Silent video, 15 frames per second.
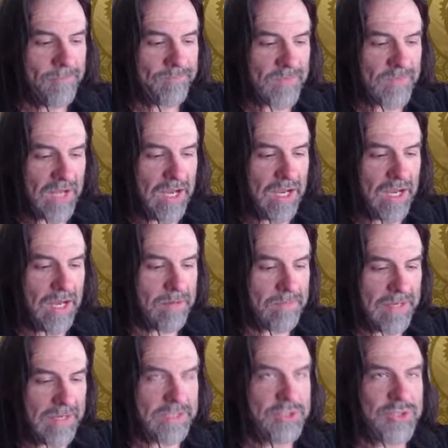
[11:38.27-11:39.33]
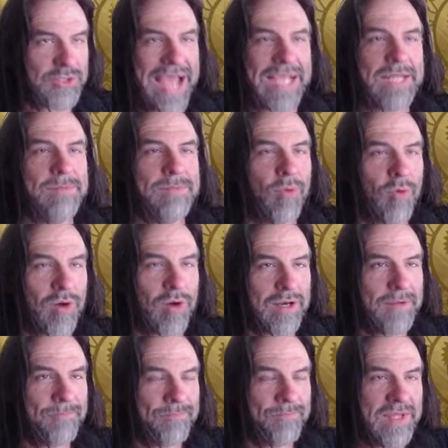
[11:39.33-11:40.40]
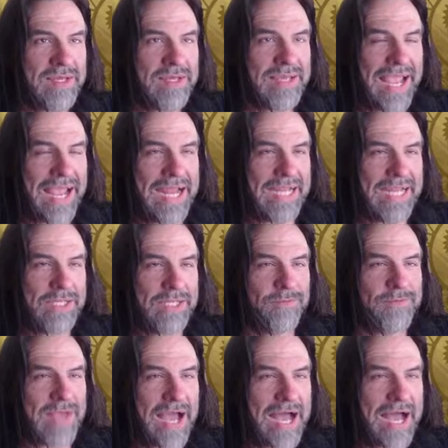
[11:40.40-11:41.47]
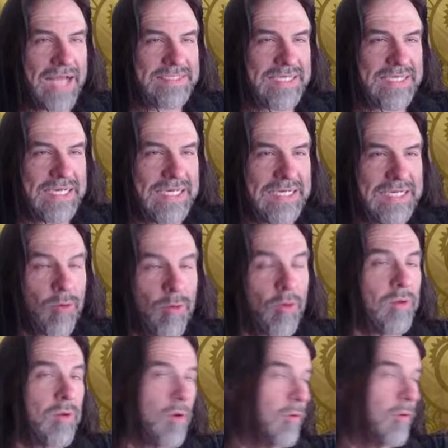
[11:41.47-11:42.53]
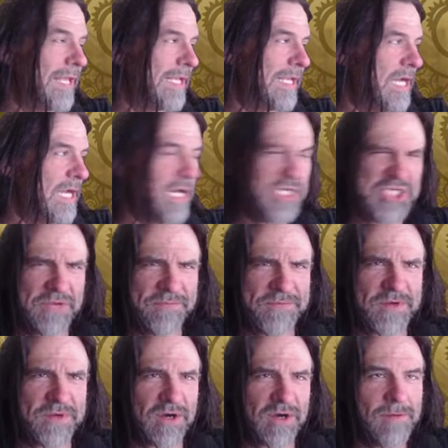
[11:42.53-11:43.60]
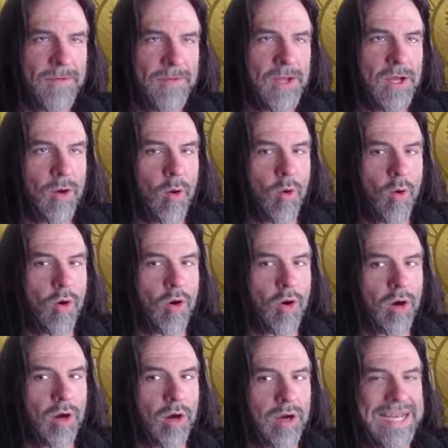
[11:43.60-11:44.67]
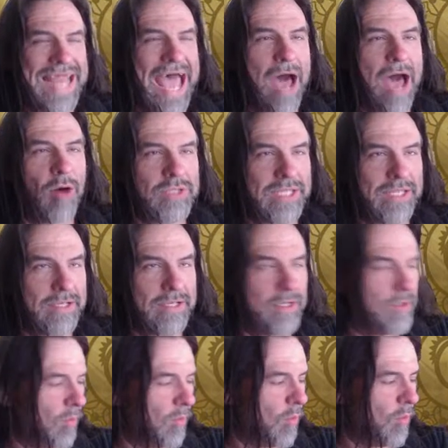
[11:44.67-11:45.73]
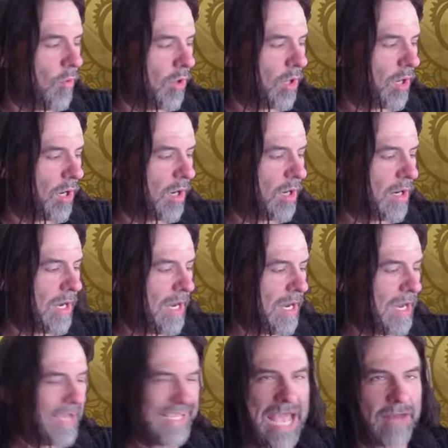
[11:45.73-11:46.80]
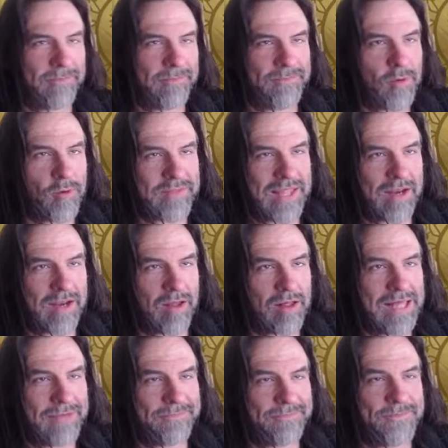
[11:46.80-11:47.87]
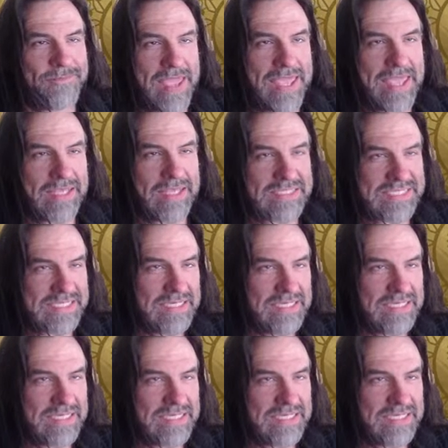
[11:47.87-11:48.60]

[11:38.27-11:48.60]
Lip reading: a dragonborn, and you've got or like a shifter, or an owlin, or catfolk that all have fangs,